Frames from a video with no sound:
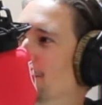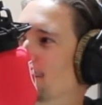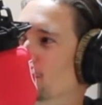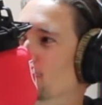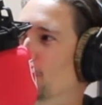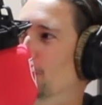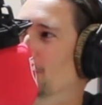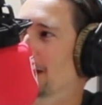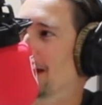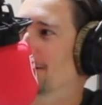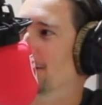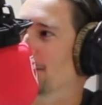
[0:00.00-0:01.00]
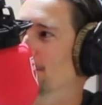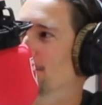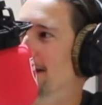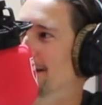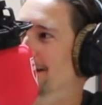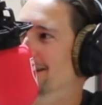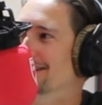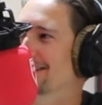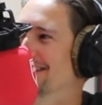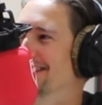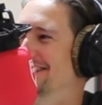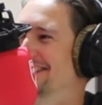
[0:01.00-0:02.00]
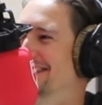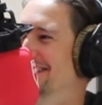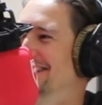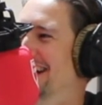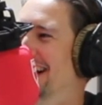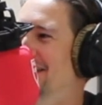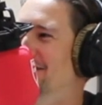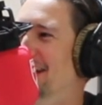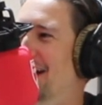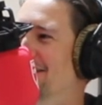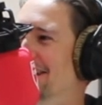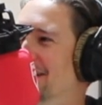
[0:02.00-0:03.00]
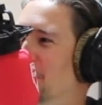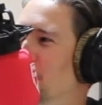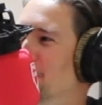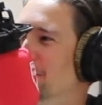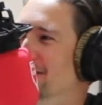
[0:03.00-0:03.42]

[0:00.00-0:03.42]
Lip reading: draw Orlando, beat us after having an awful